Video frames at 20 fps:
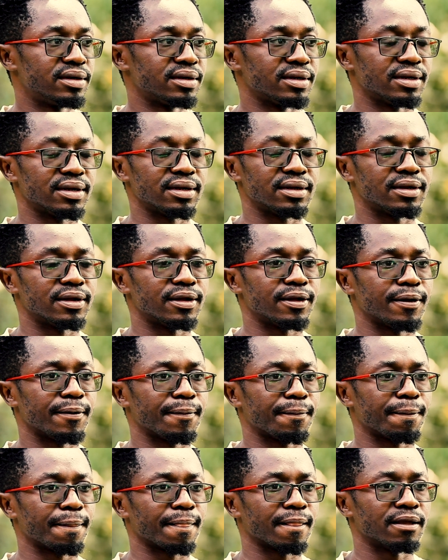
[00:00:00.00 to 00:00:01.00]

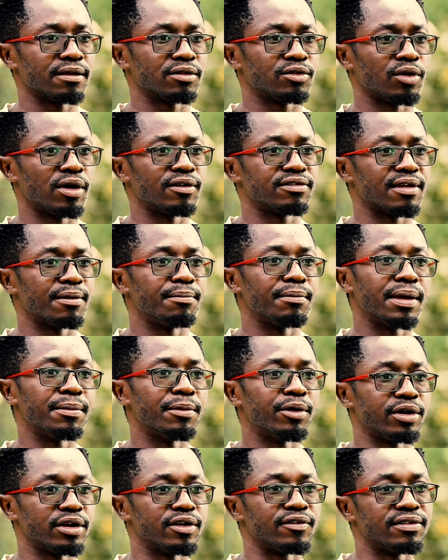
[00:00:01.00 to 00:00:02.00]
to have some
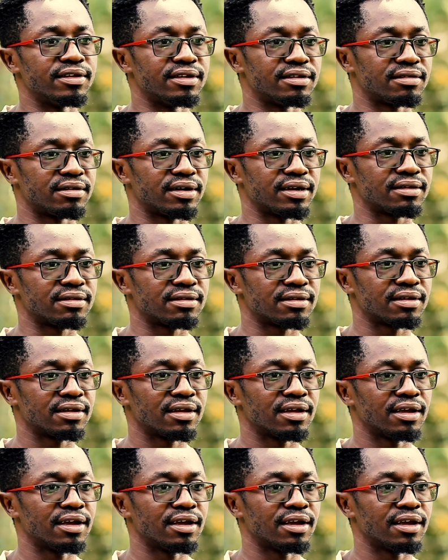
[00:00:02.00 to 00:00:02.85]
memory of this race.